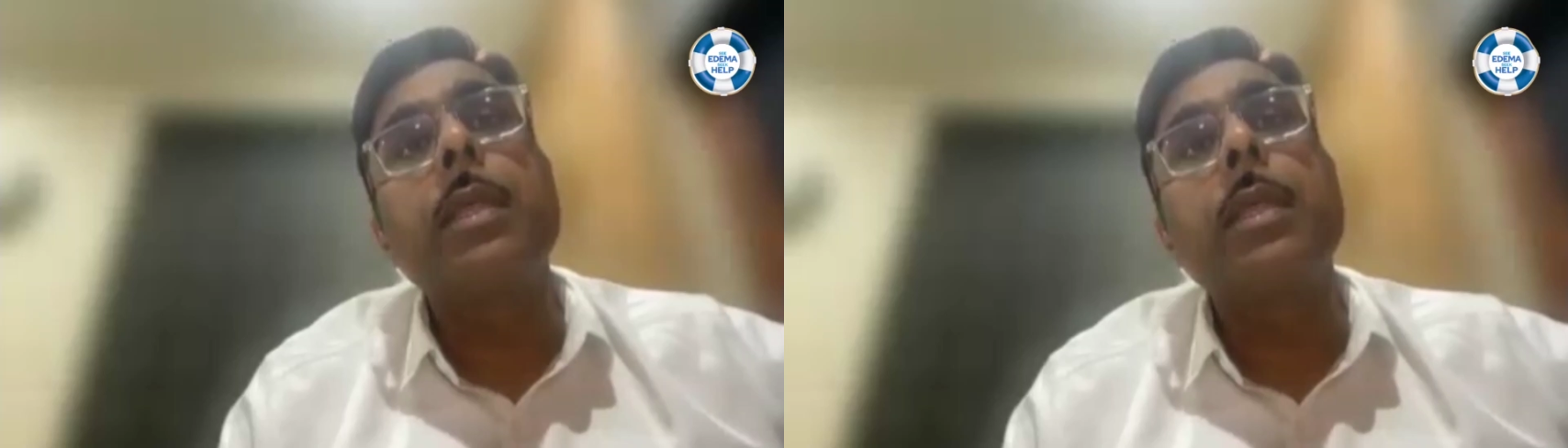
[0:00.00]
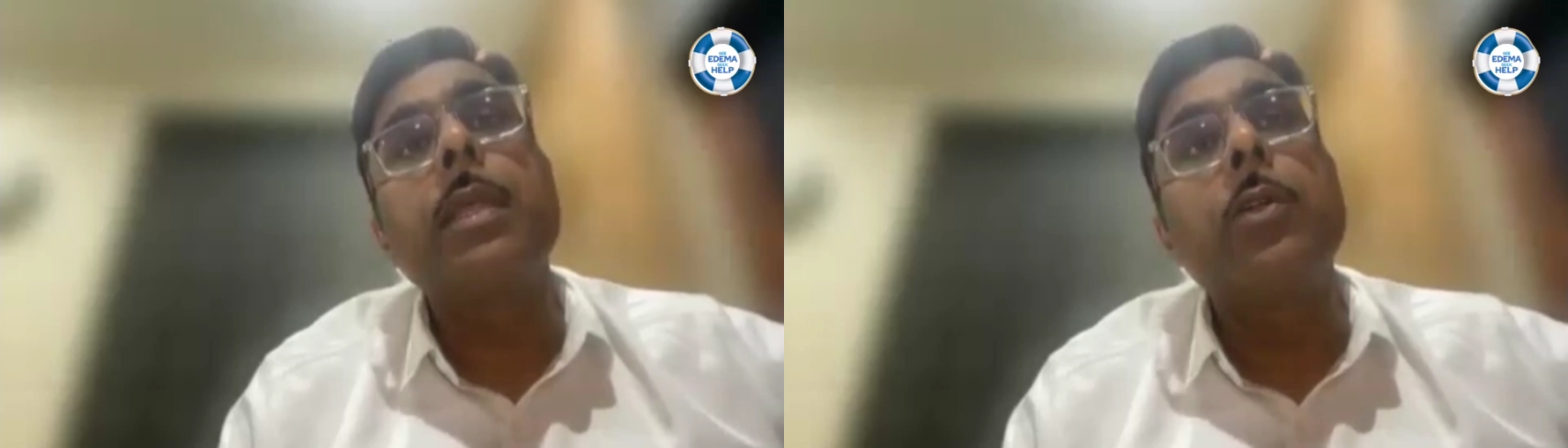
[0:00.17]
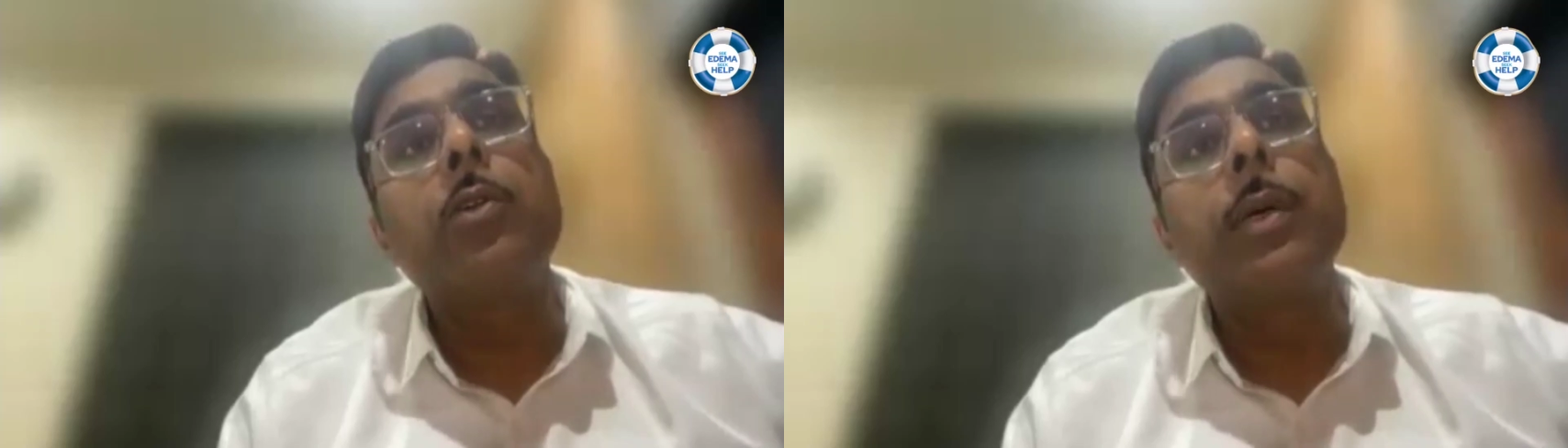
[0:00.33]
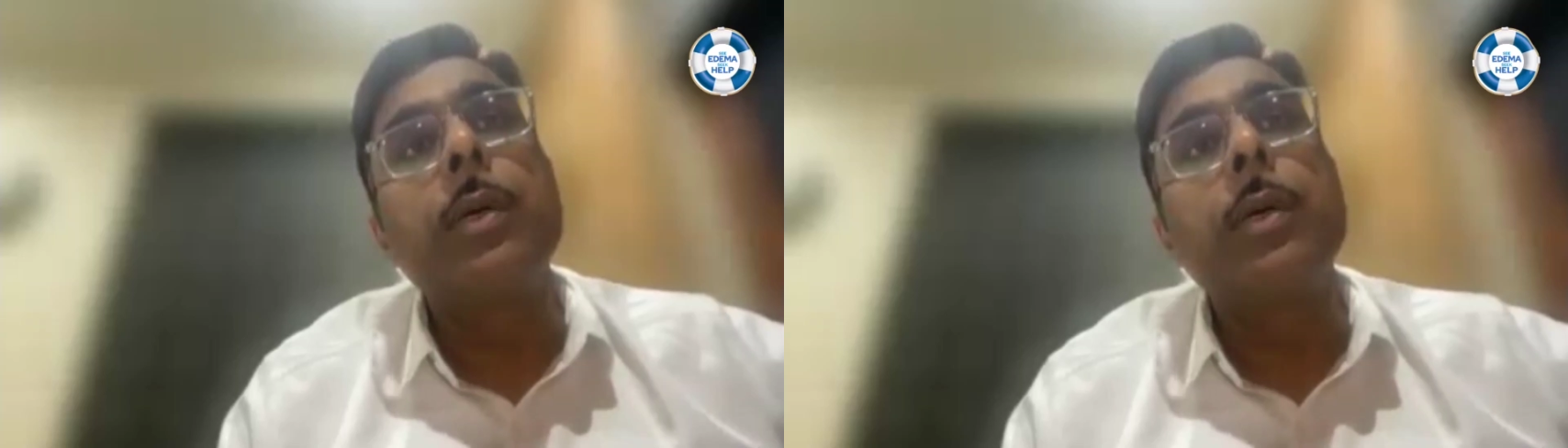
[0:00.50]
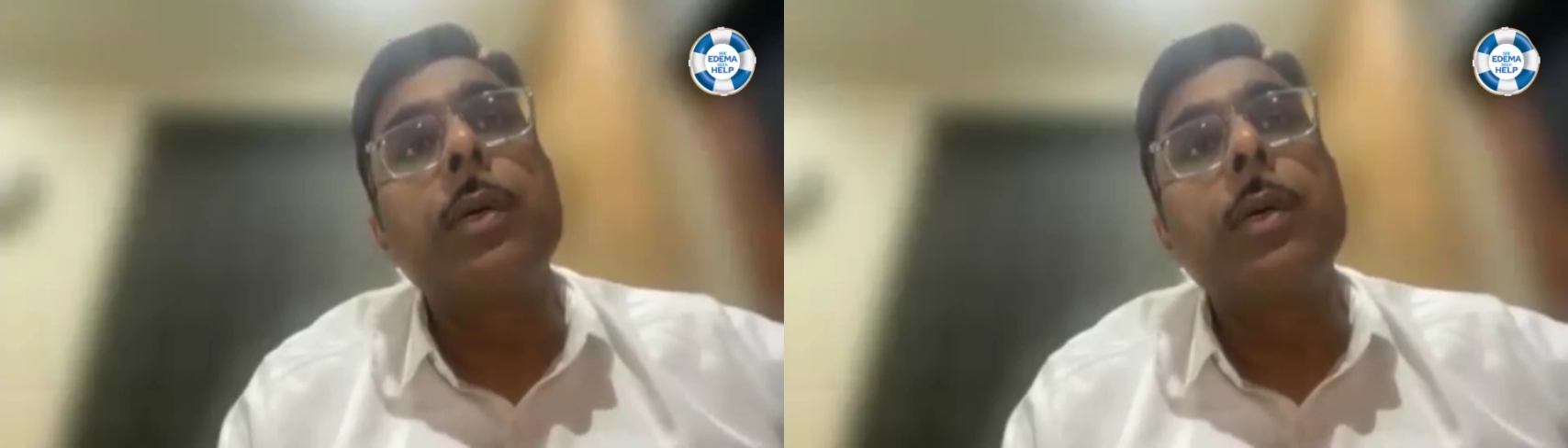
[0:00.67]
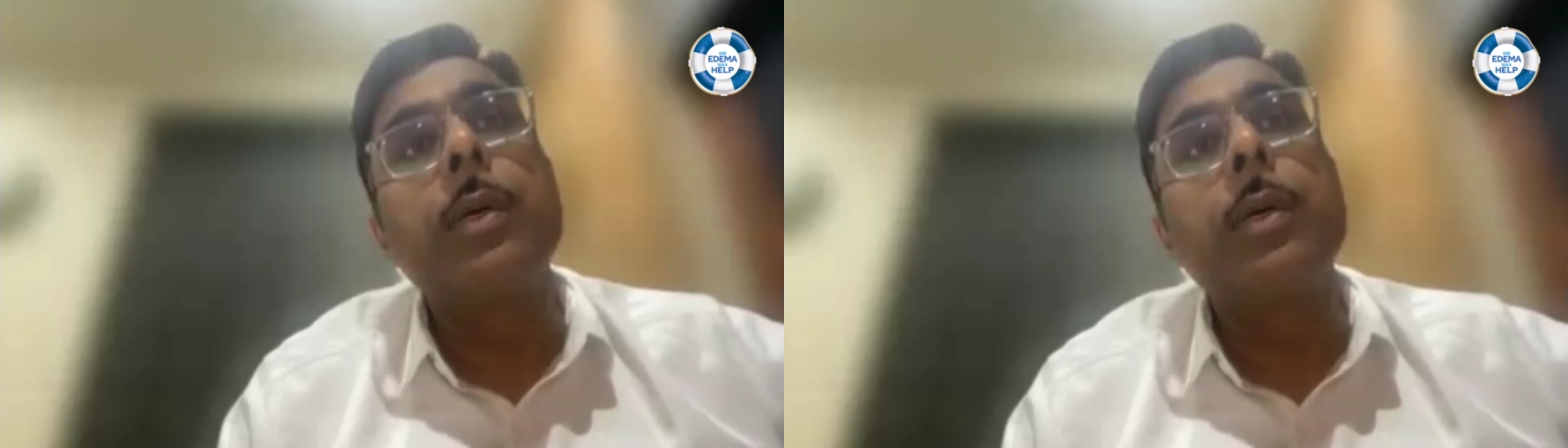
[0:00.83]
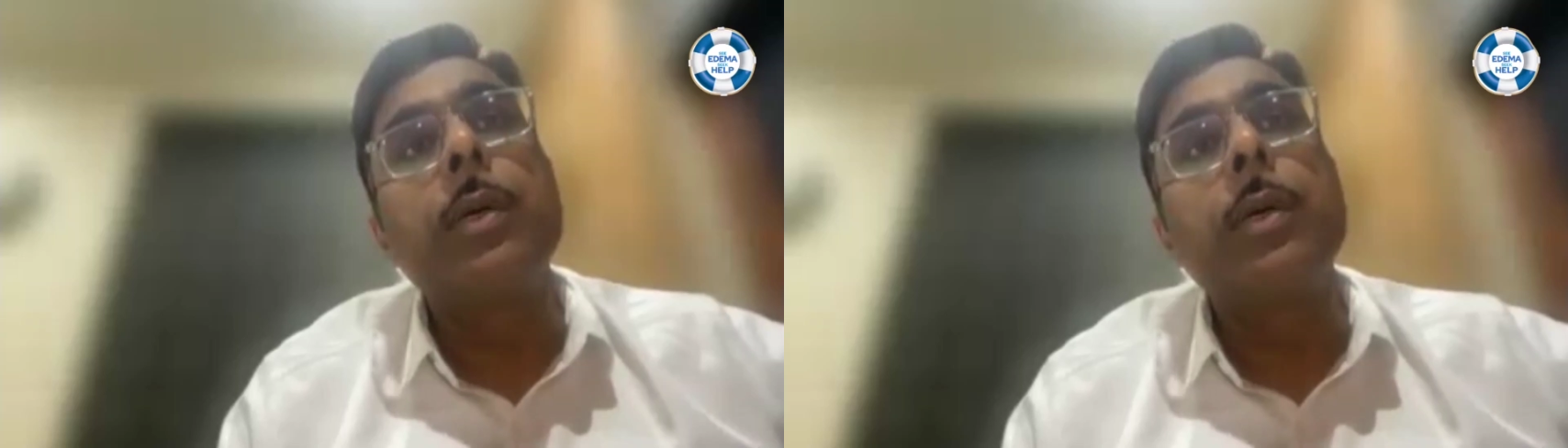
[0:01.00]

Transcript: methyl dopa,